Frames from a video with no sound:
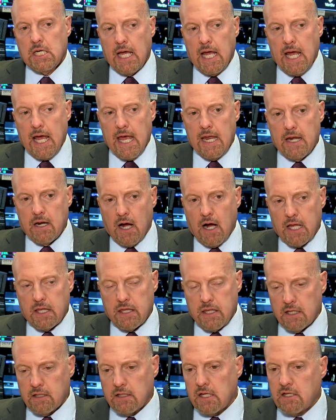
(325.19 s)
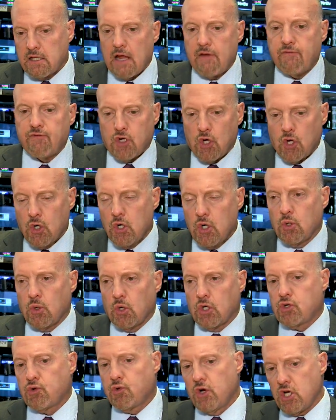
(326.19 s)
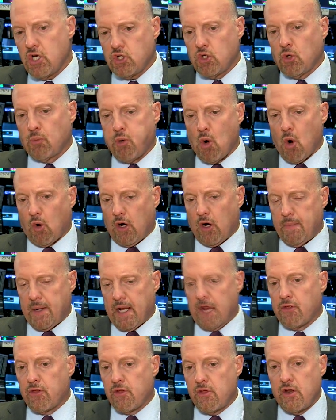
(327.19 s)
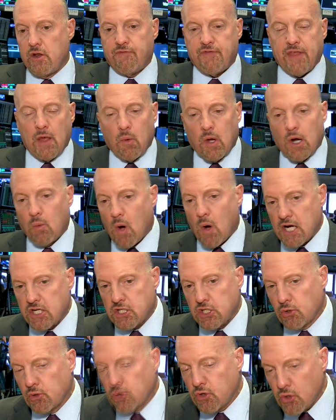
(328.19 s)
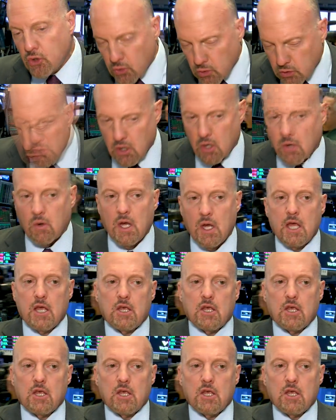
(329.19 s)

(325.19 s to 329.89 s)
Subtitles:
And I think that they've turned on traditional programming other than if they want to watch it on Hulu.